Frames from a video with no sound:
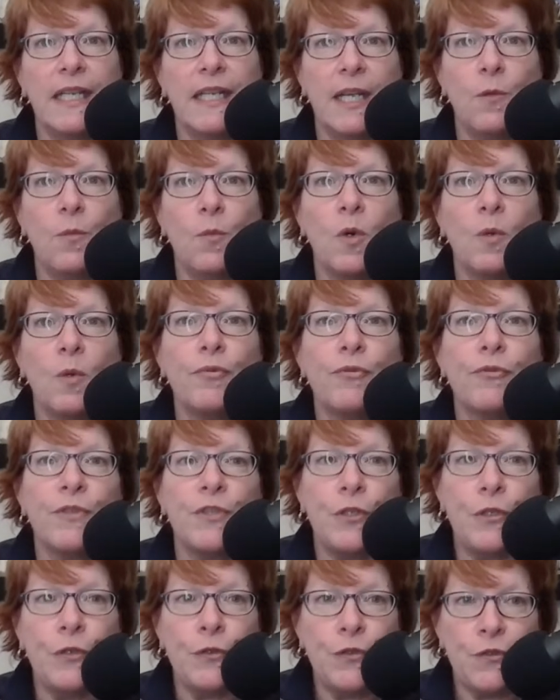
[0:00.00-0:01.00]
It will
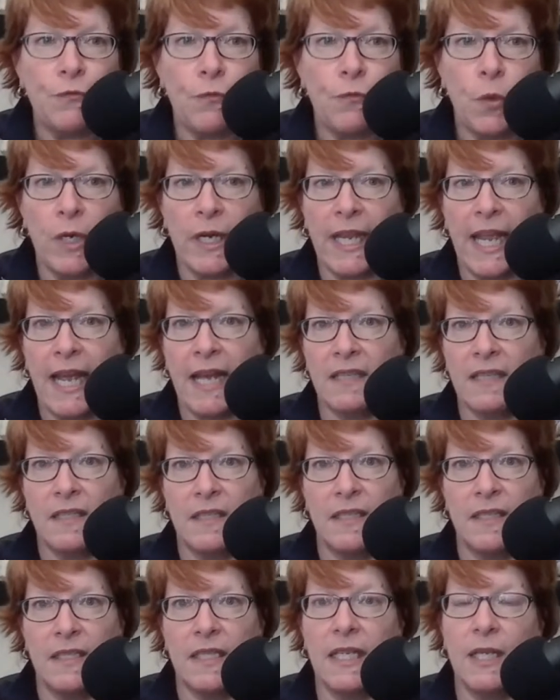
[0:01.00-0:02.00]
produce
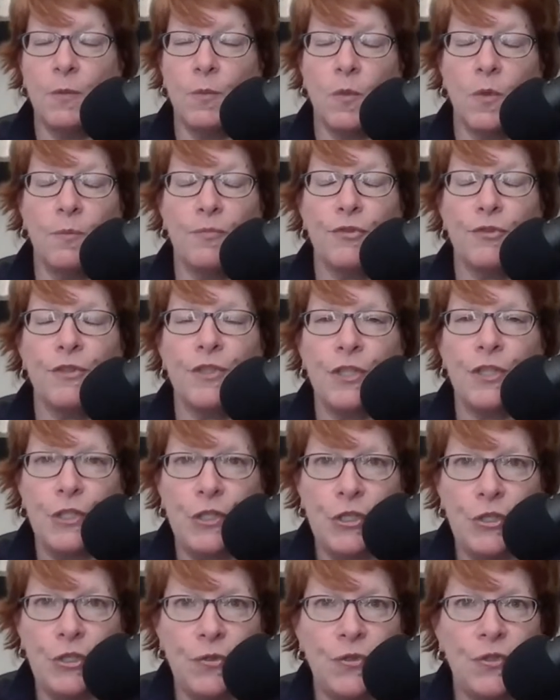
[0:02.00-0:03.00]
forecasts. It will
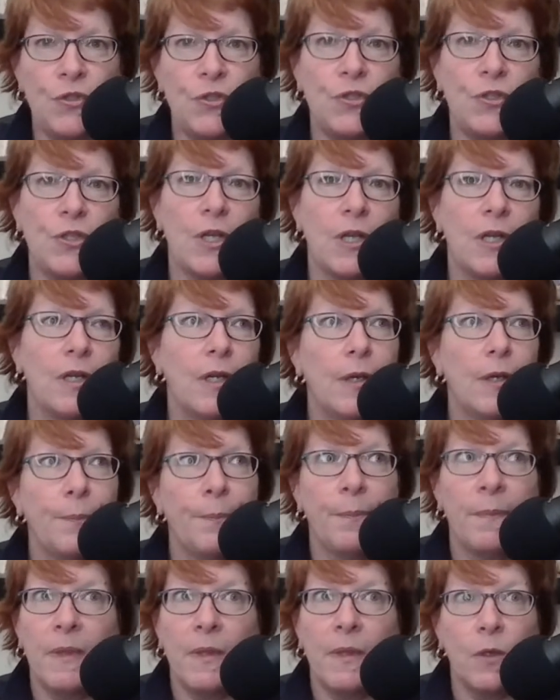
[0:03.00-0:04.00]
produce
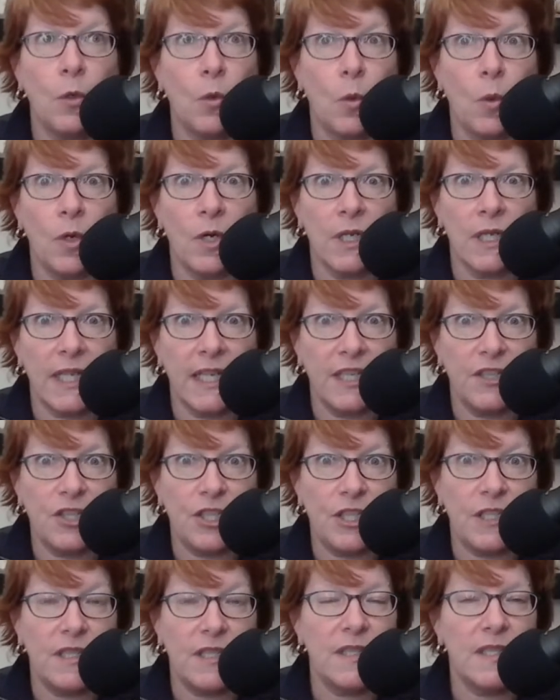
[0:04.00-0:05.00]

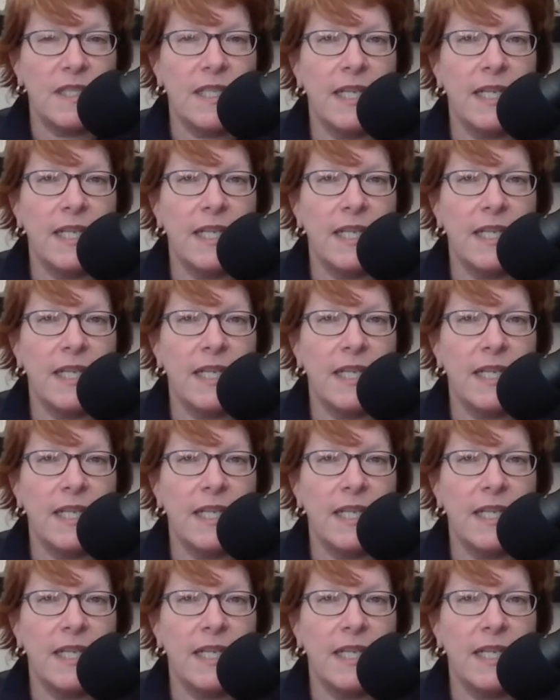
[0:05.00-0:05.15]
correlations.